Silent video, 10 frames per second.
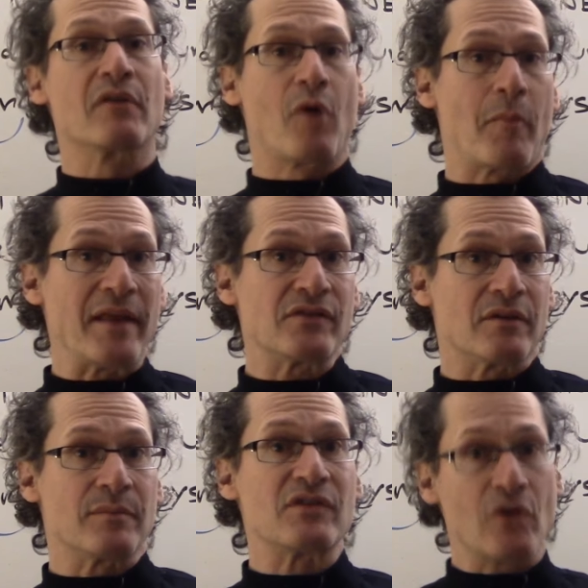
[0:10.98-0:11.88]

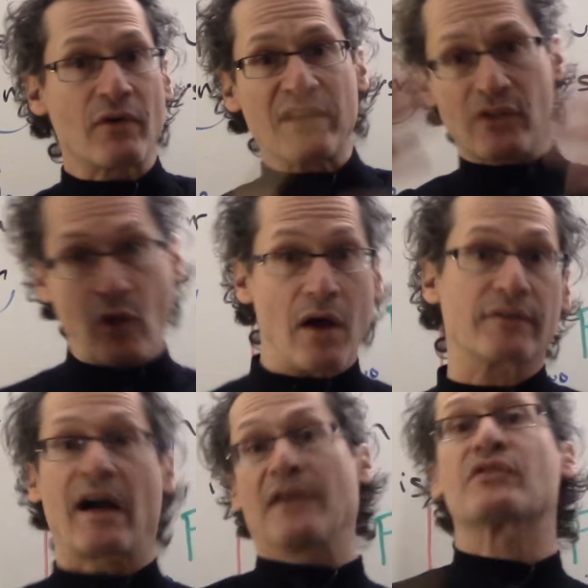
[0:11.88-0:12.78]
momentum is known as the law of
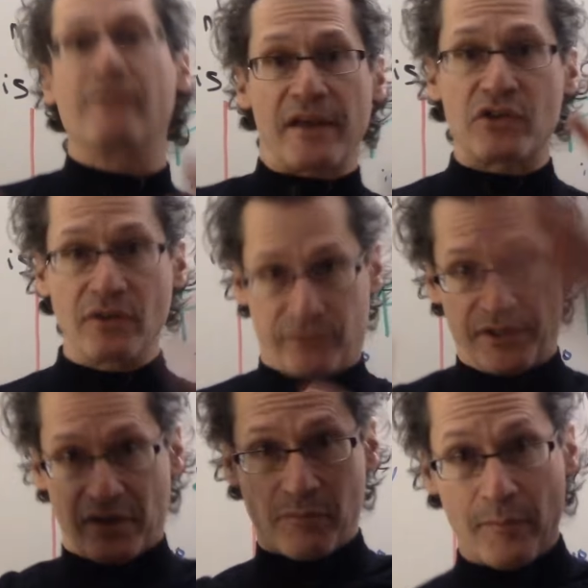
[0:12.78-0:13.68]
conservation of
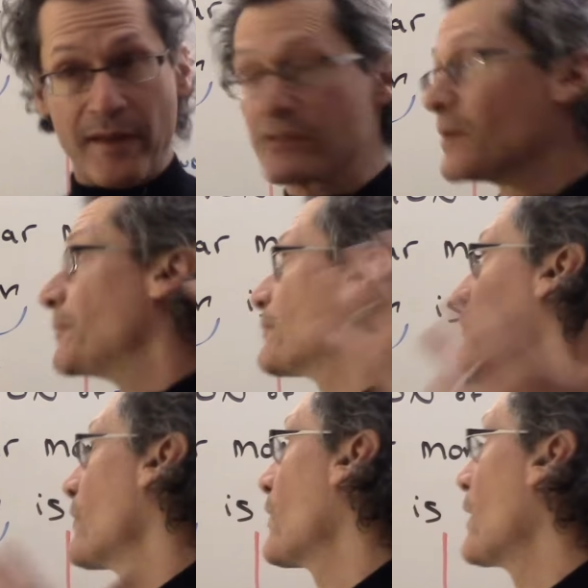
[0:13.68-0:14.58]
linear momentum.
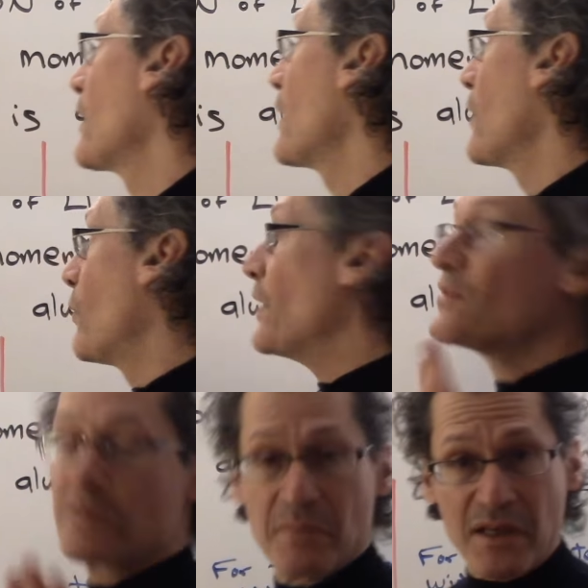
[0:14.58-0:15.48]
What
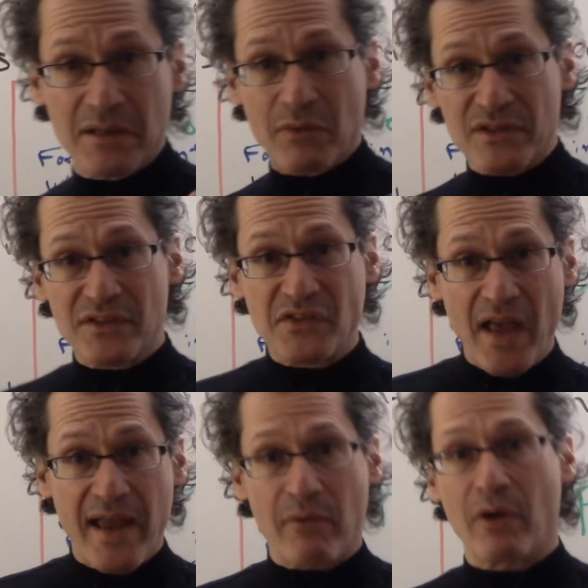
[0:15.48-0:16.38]
does it mean? What does it
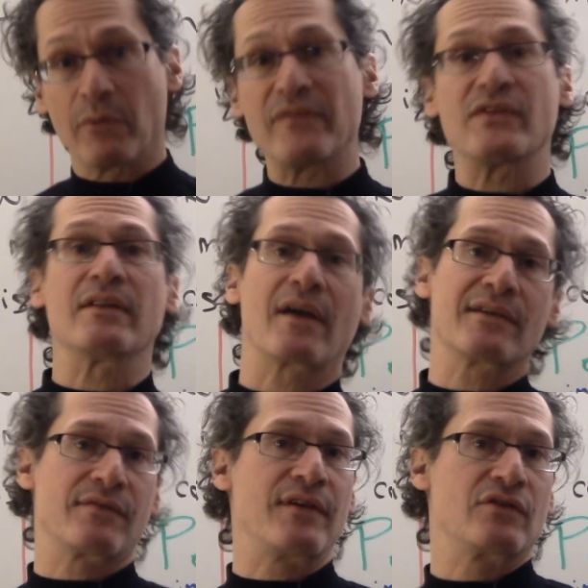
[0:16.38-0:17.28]
say? Well, we've seen the
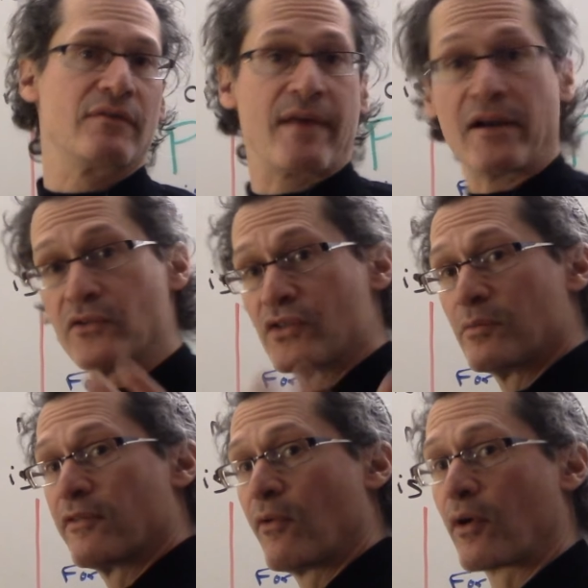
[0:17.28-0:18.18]
conservation of energy
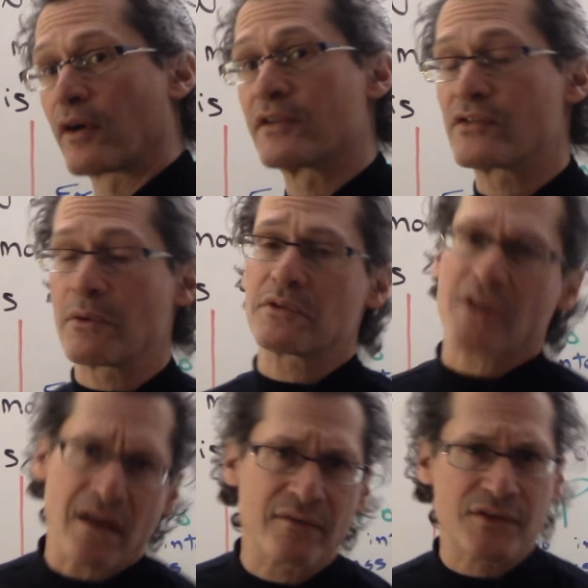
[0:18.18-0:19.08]
before, and so it's
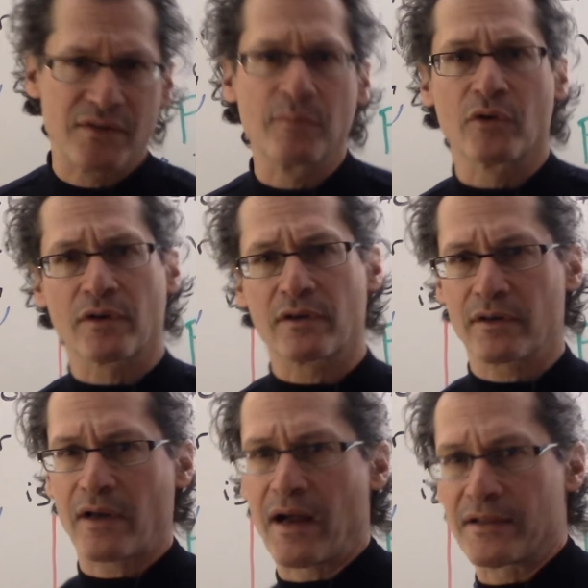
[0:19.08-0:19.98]
kind of a similar
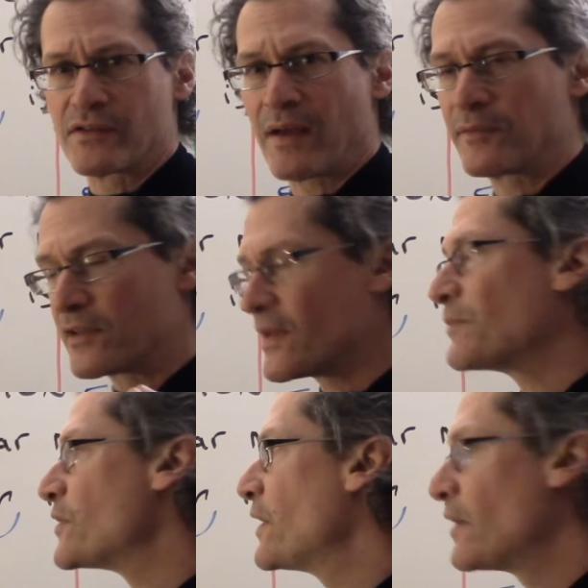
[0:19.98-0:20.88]
concept,
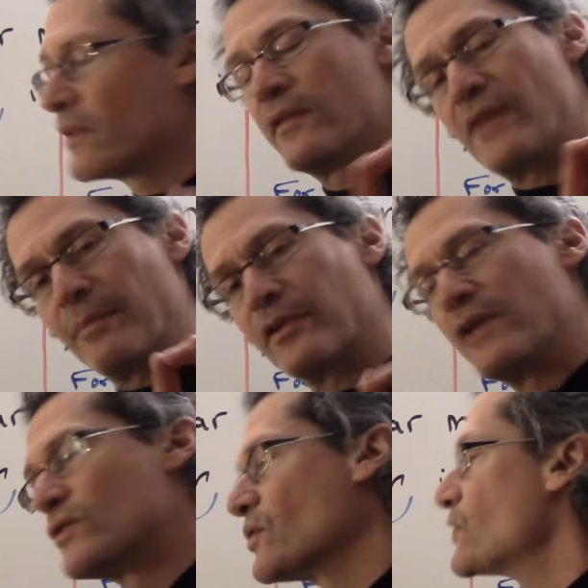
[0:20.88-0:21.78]
except its
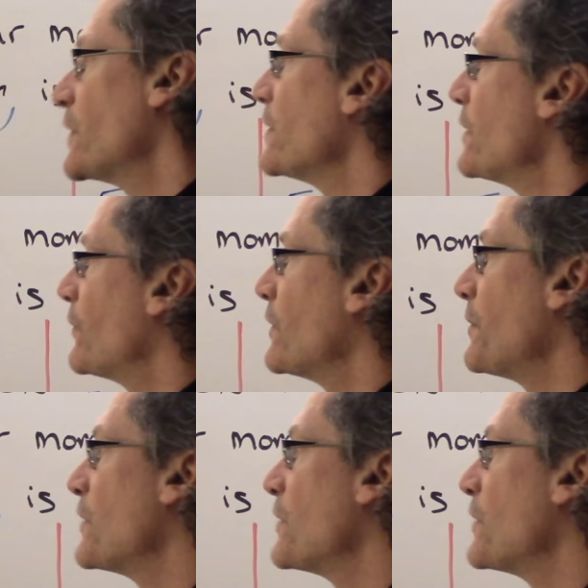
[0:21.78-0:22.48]
applications are slightly different. Let me